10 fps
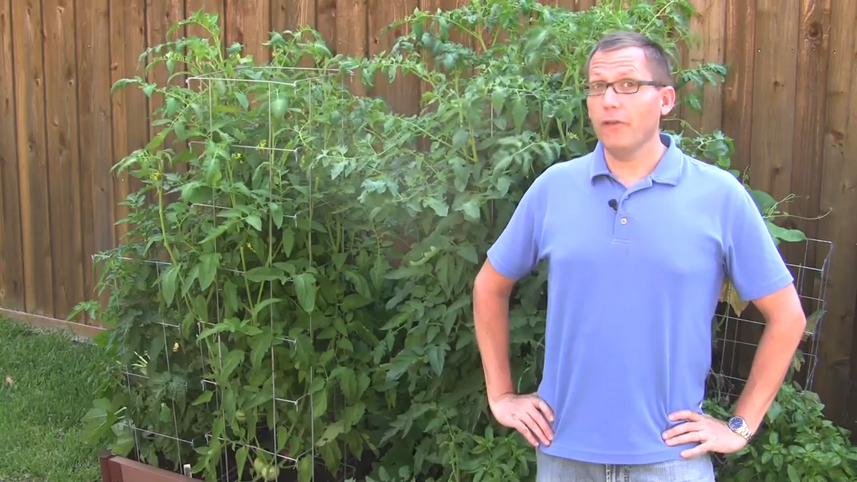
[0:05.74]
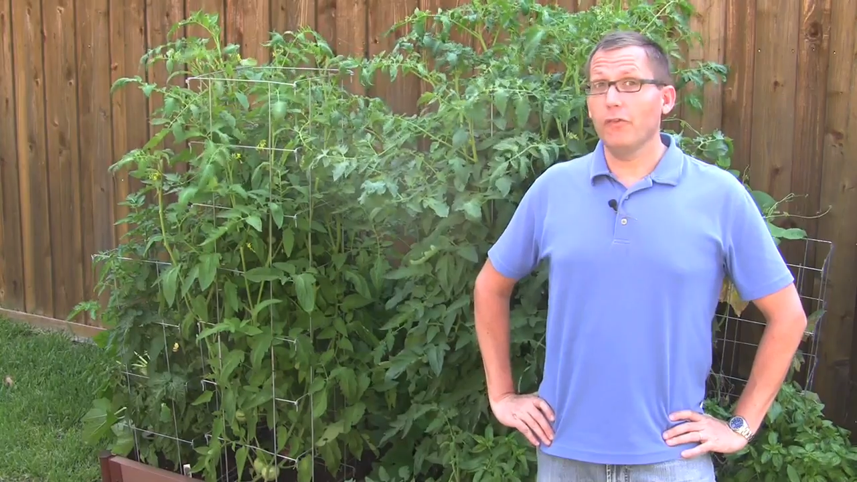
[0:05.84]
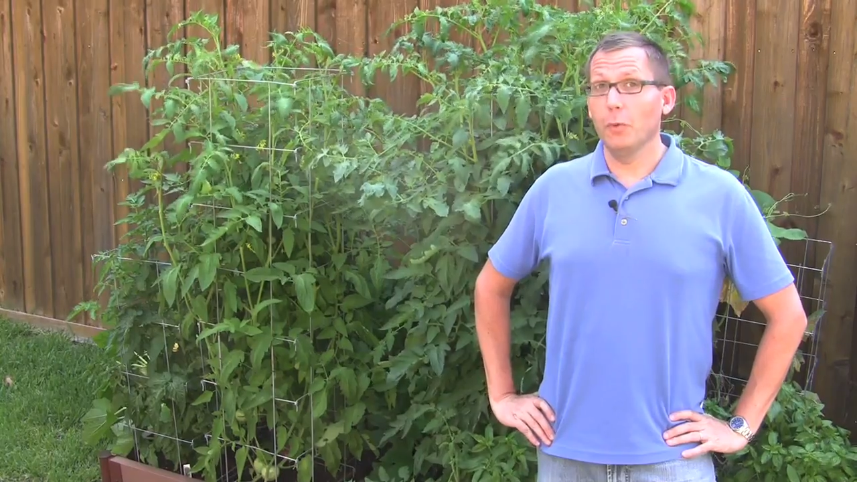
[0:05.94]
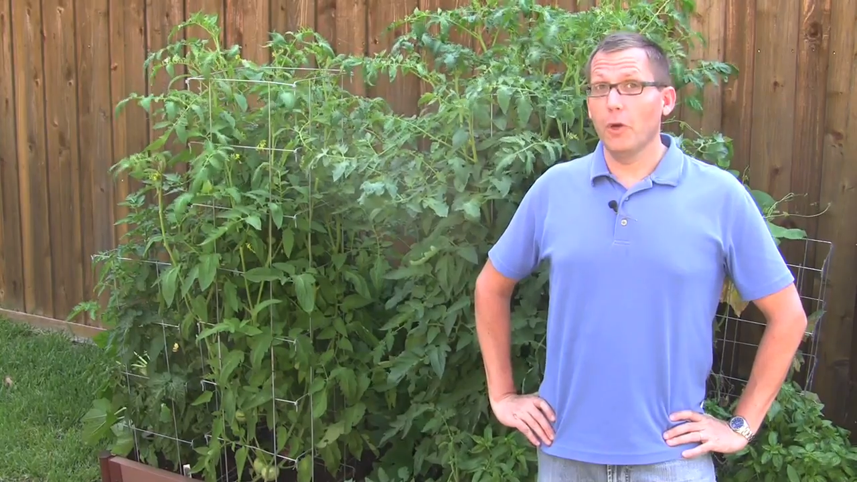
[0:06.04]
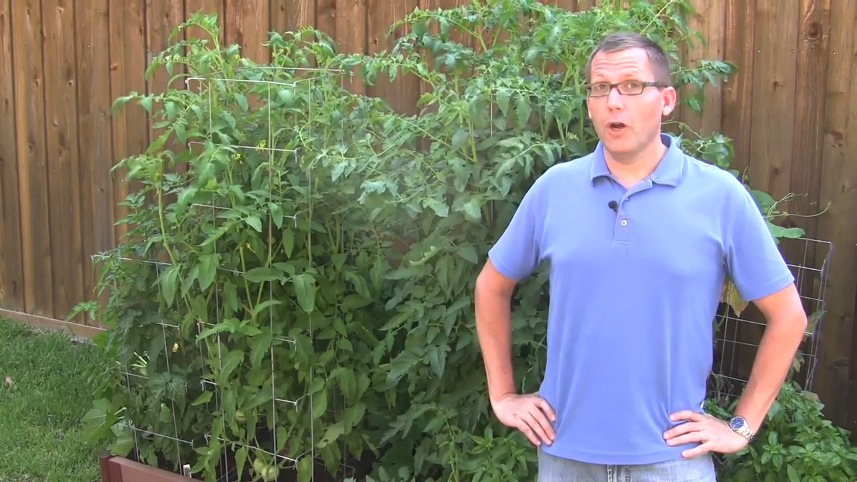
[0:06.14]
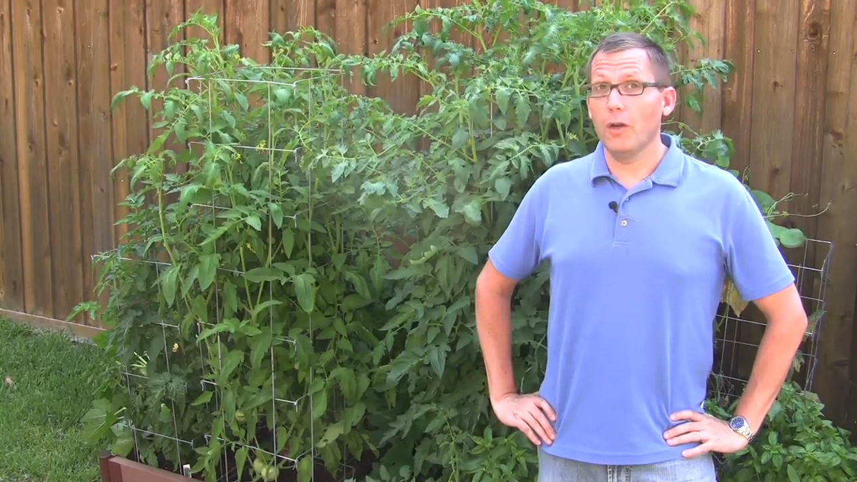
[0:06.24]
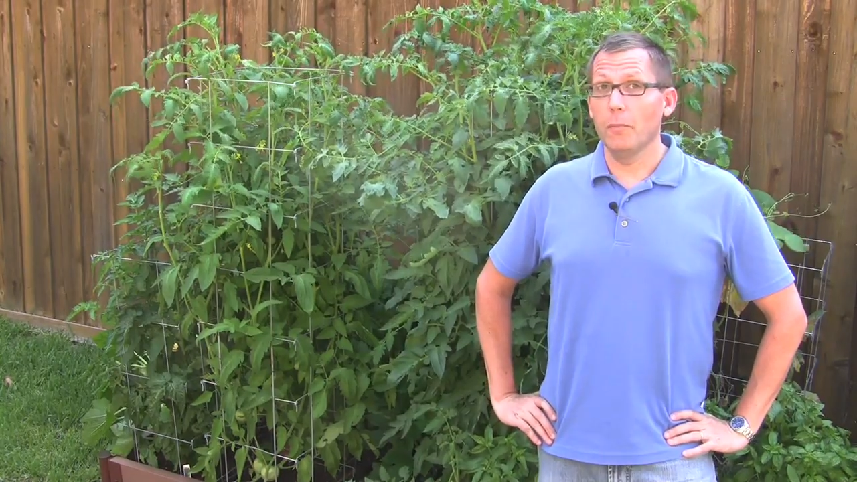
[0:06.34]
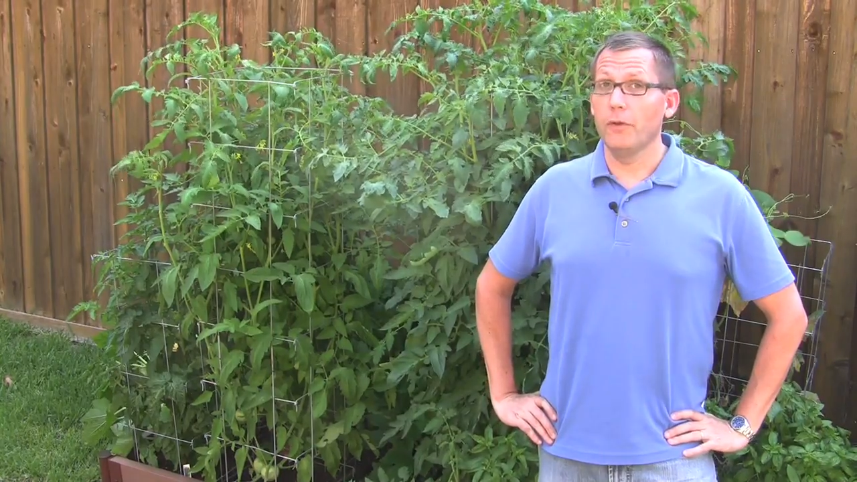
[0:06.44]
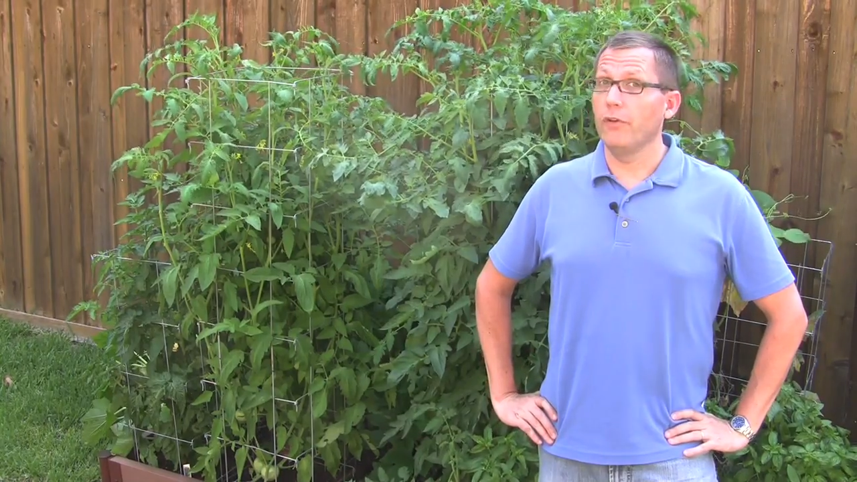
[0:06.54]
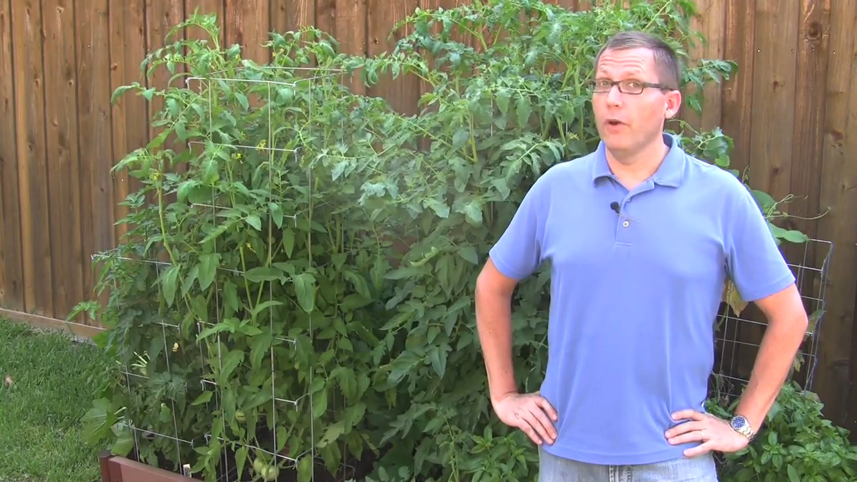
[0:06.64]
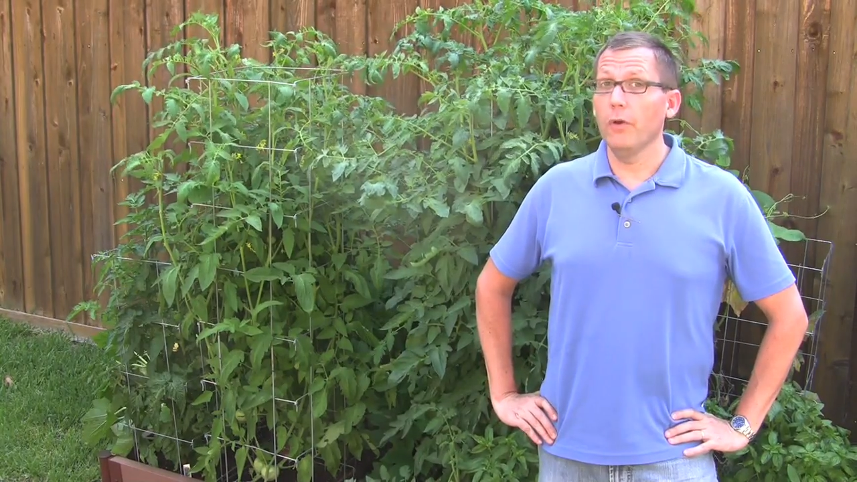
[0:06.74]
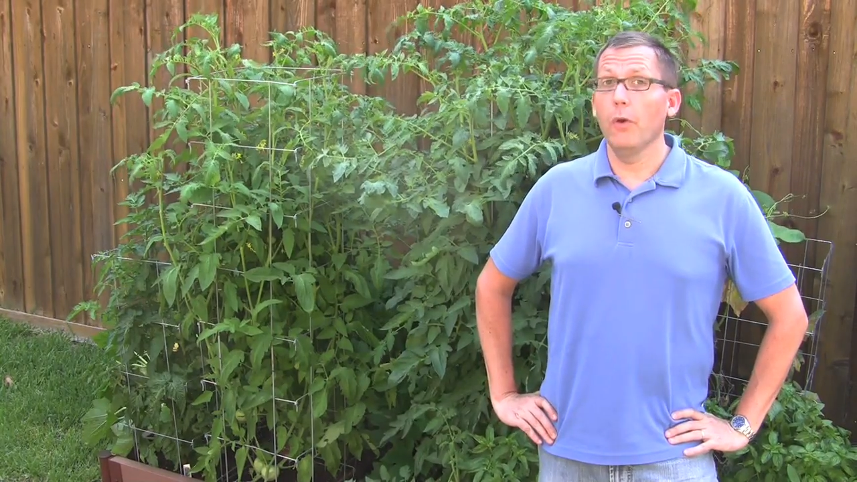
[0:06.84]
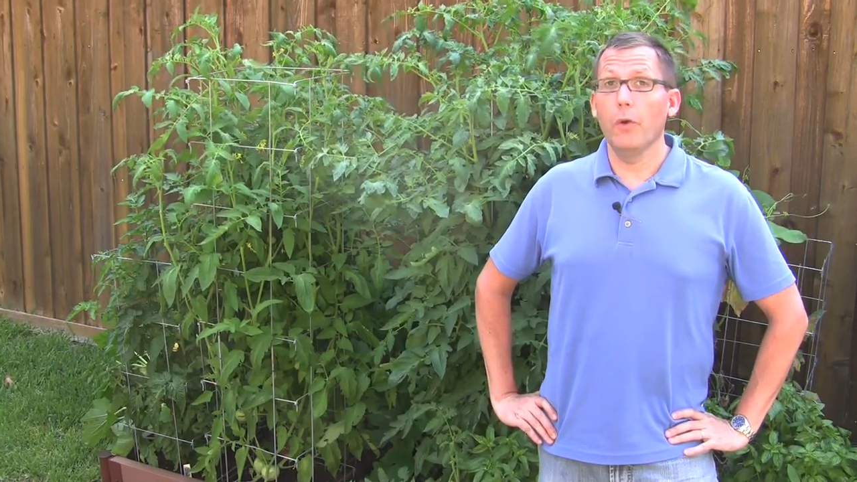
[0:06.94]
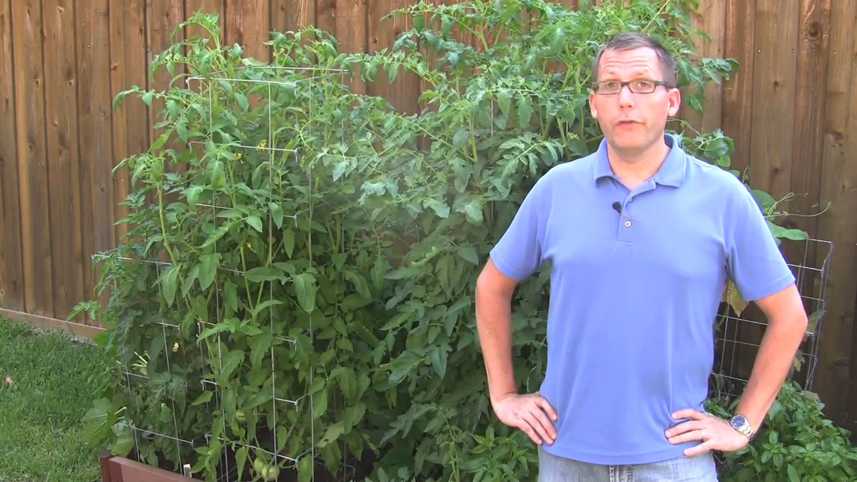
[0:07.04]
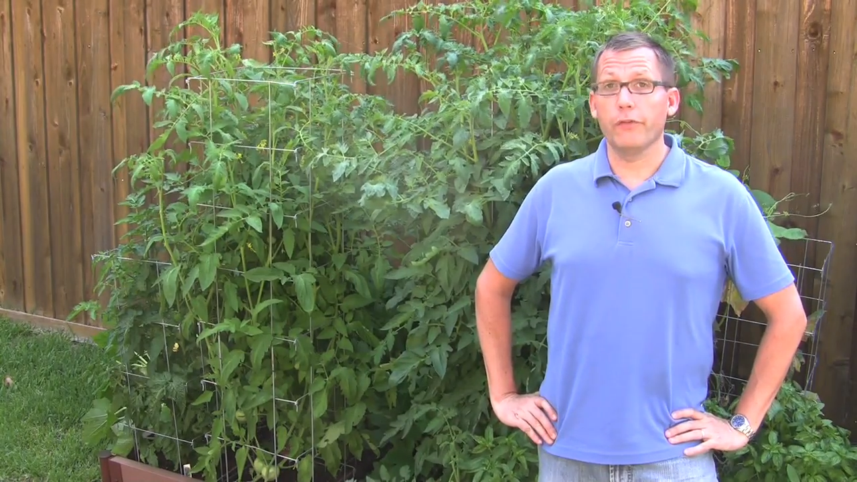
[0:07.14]
a vegetable garden, but you don't
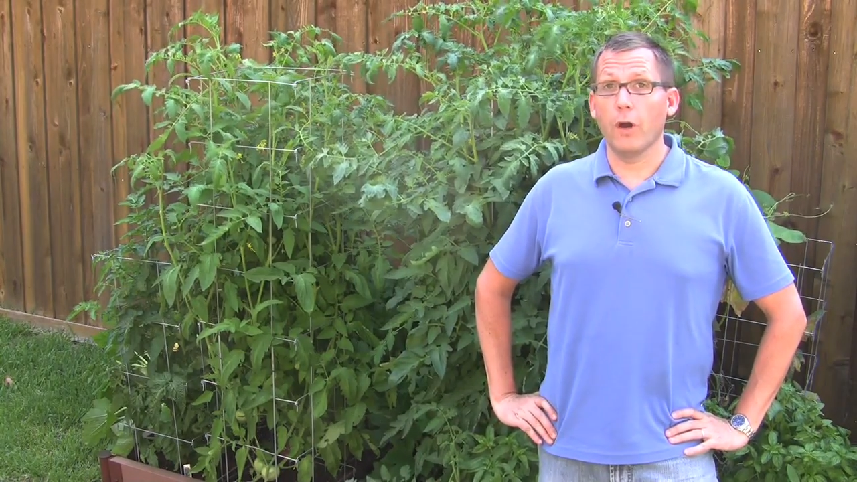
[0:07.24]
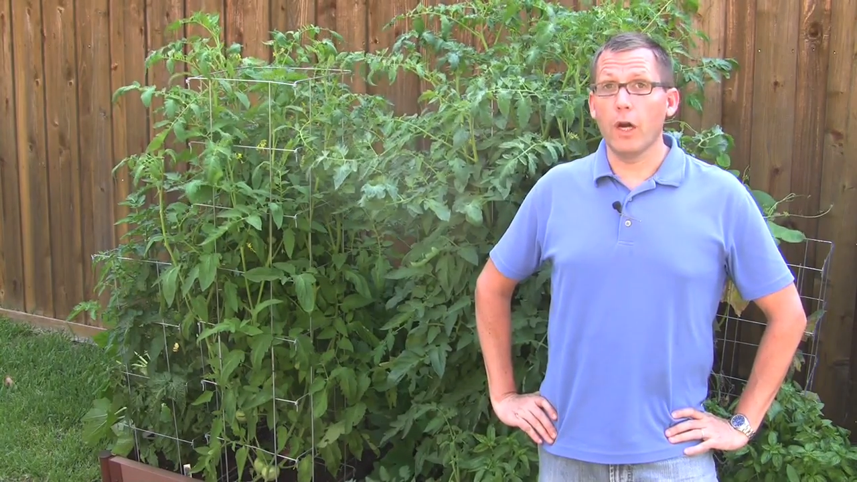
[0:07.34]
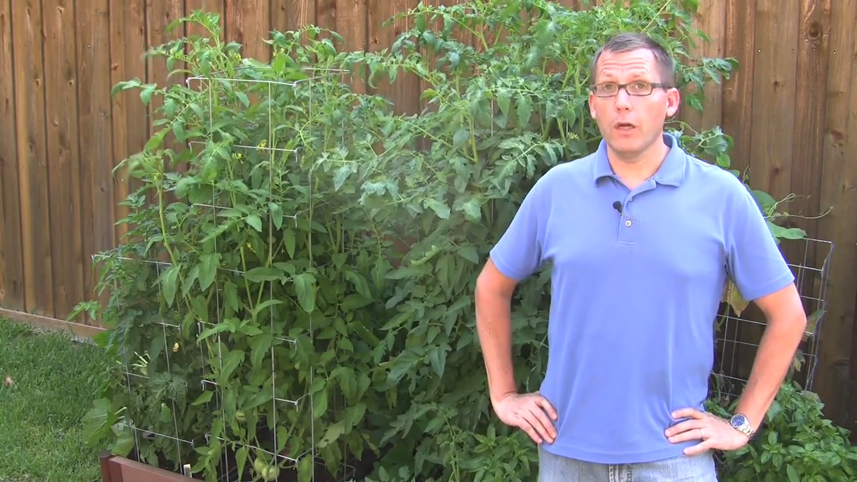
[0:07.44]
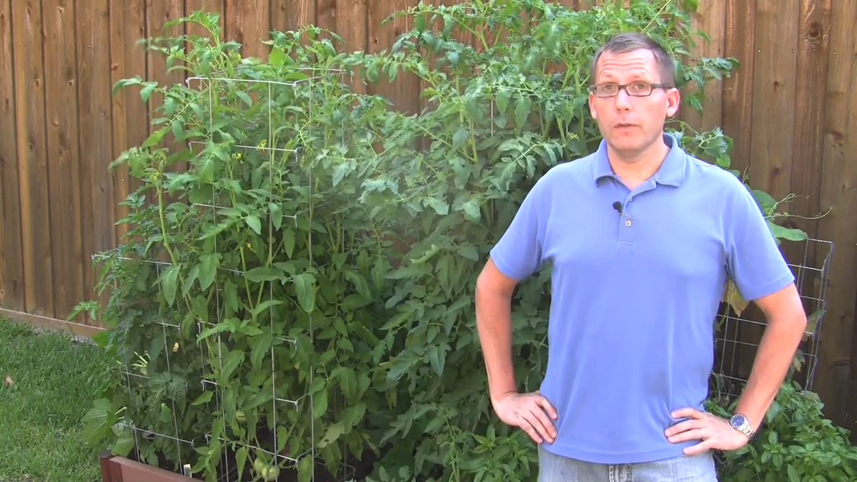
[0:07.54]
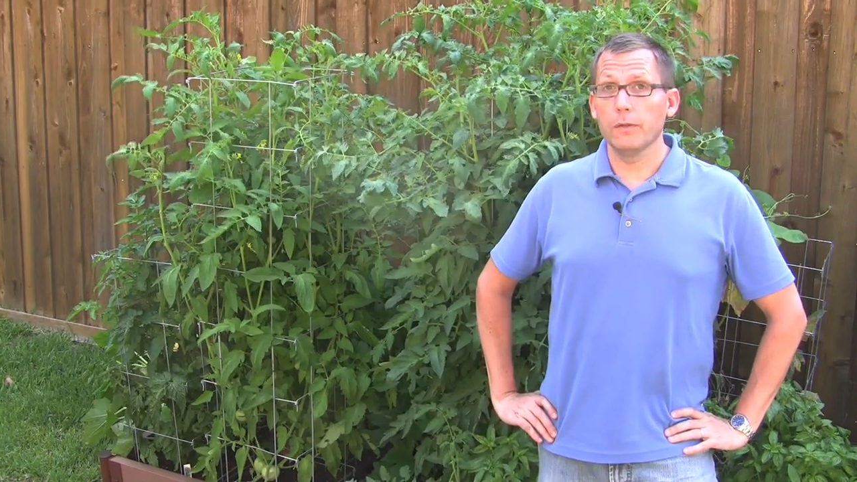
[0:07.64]
know where to start?